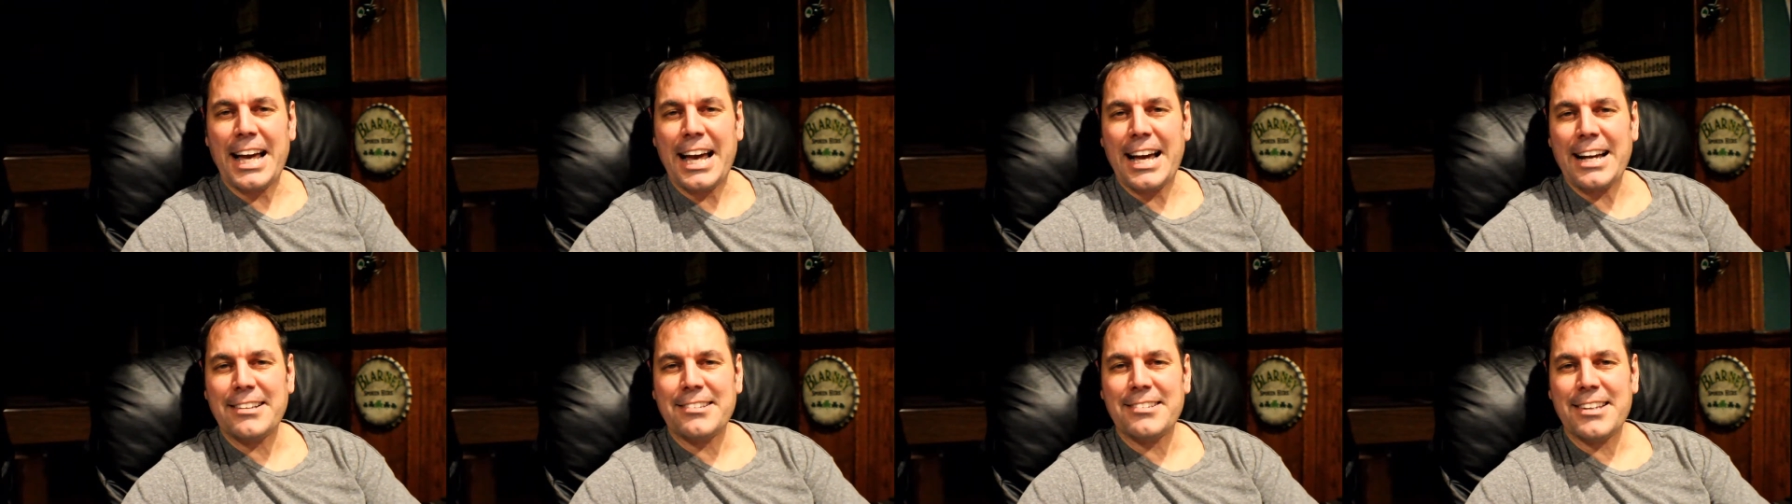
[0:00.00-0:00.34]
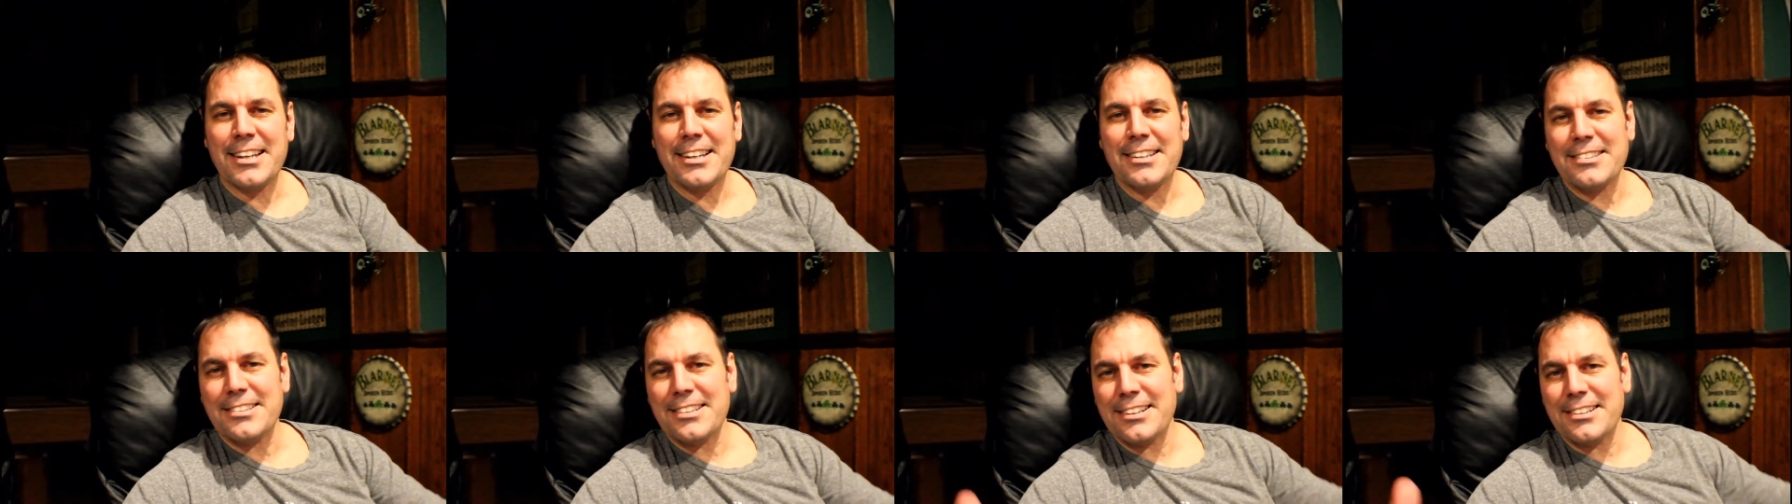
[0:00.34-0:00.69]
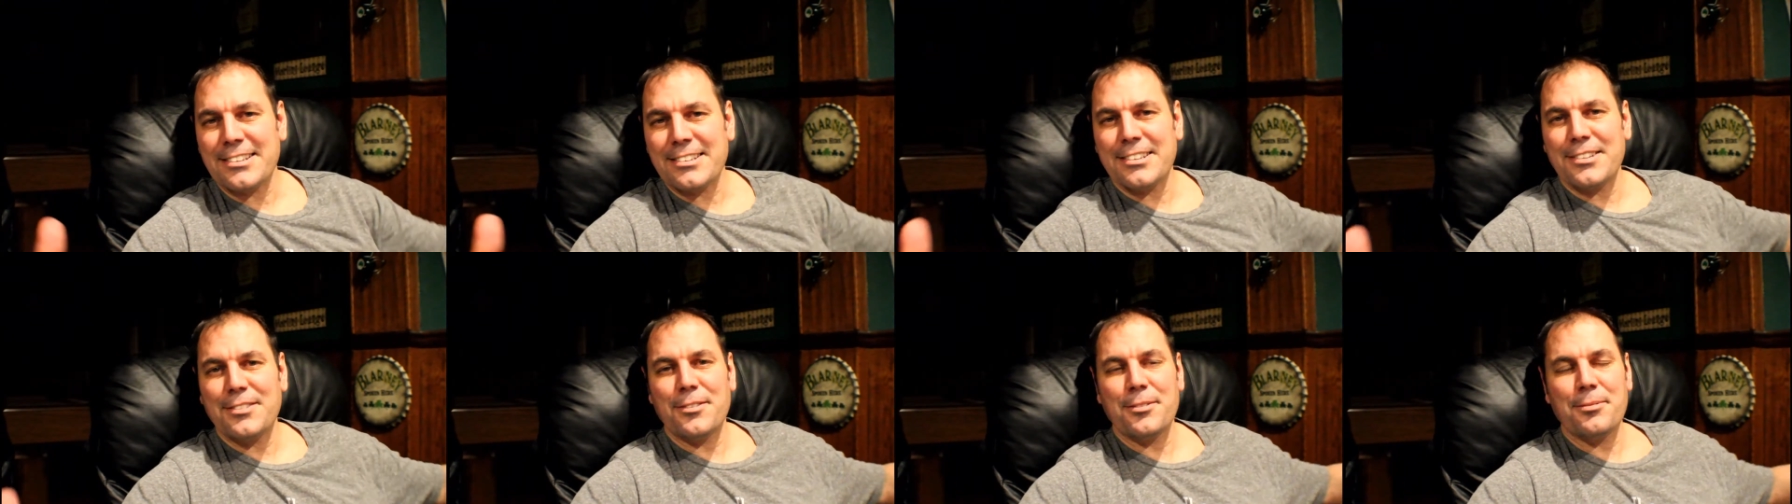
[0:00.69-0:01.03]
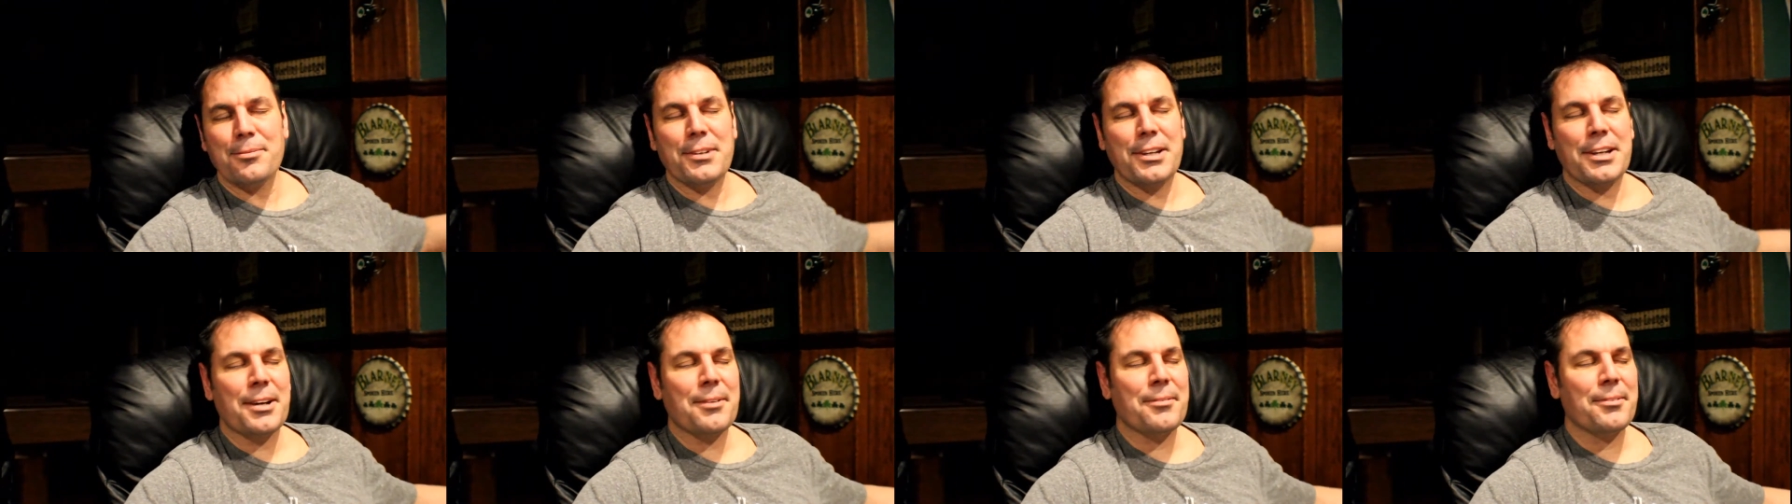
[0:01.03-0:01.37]
access that she
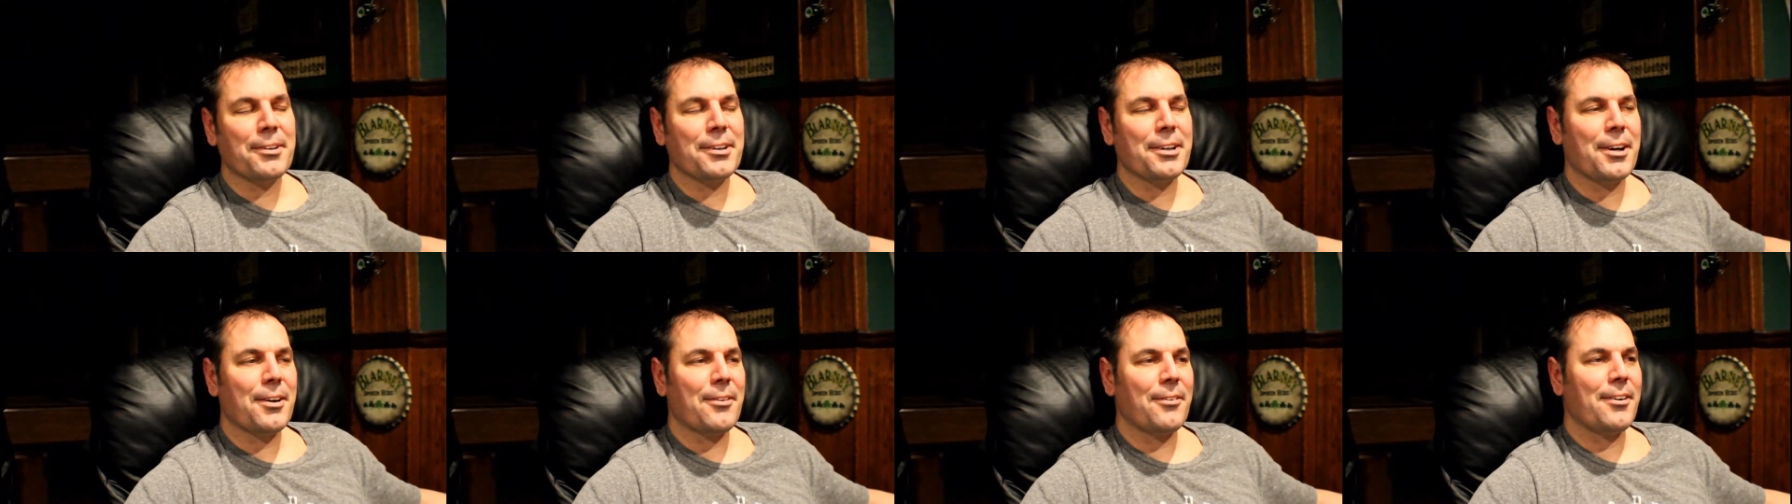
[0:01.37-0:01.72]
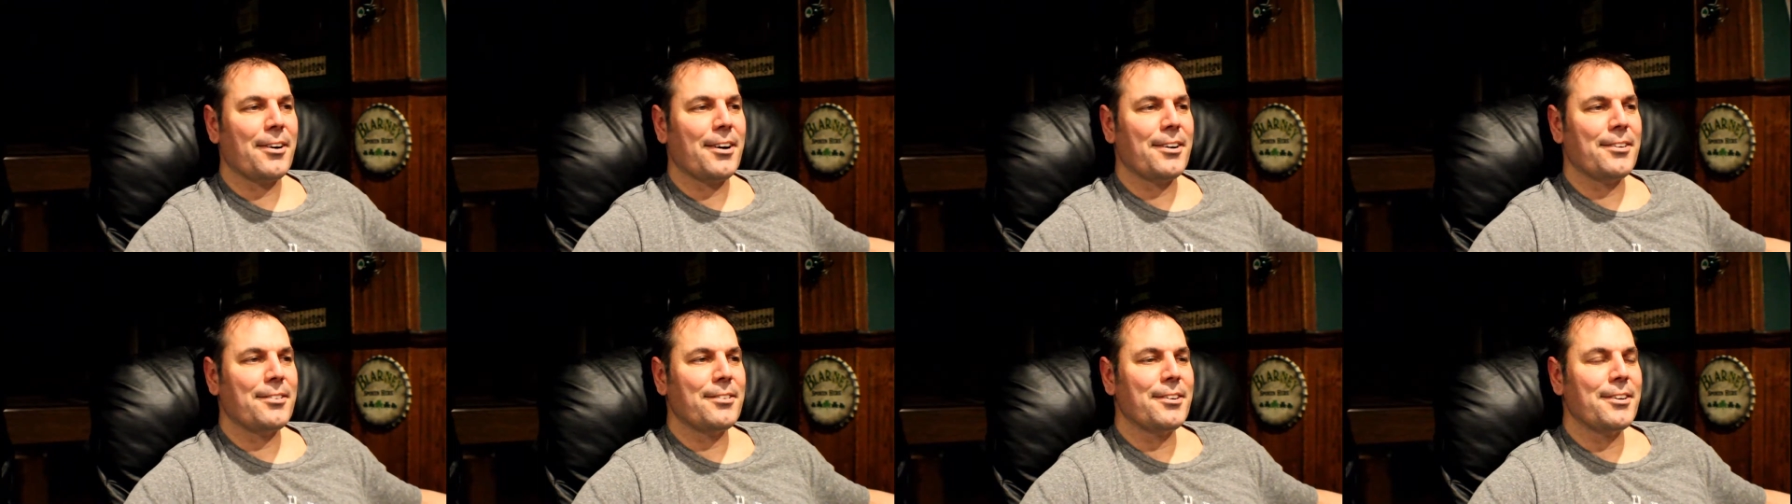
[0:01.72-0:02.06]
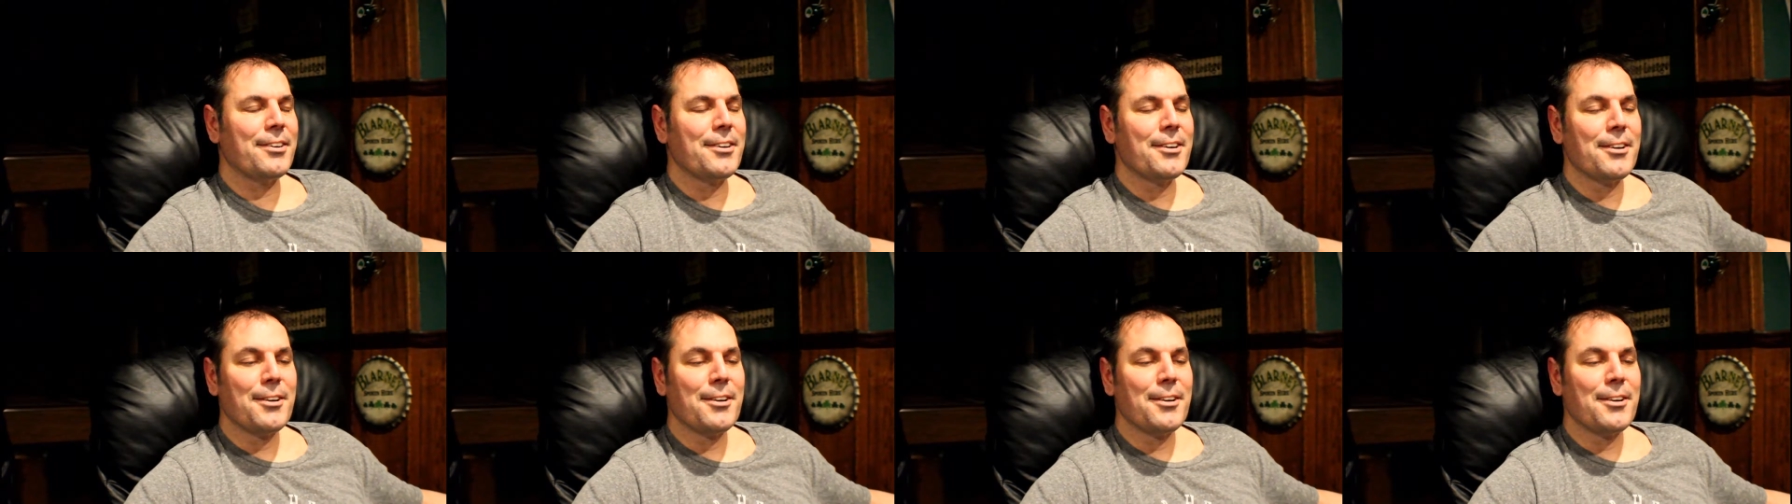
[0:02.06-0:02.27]
would be able to go on,